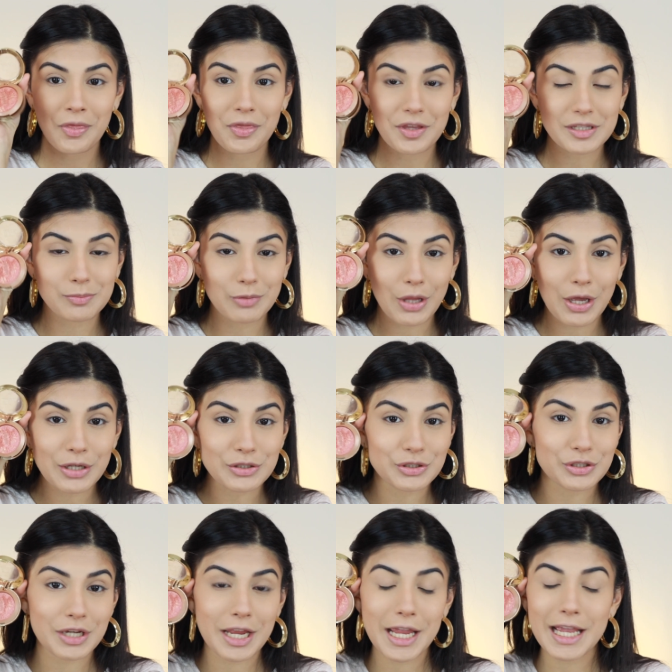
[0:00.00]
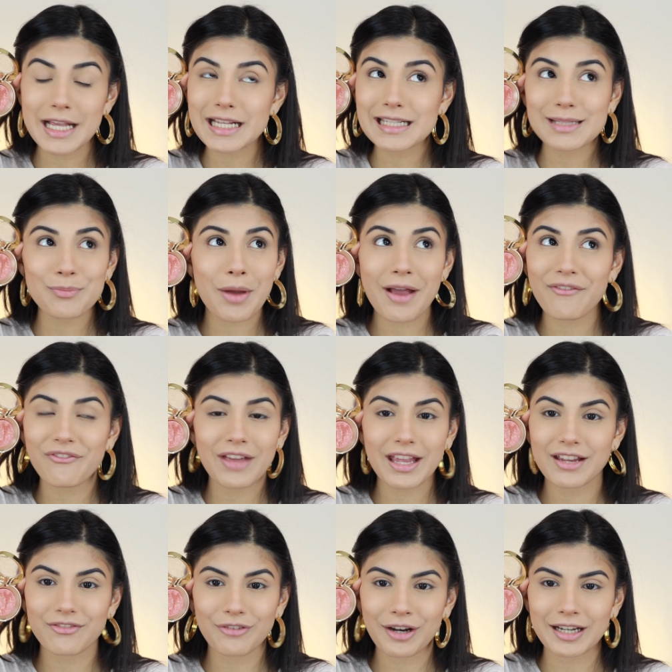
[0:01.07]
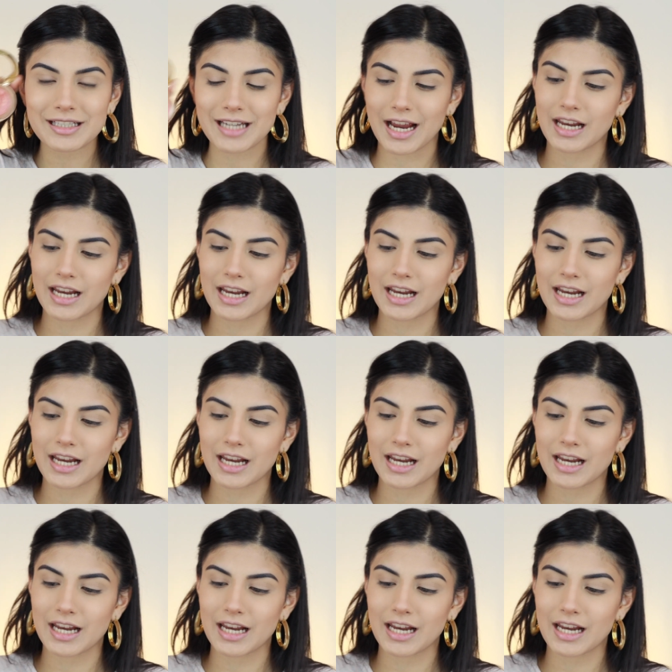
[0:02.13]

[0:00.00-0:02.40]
this blush is my favorite.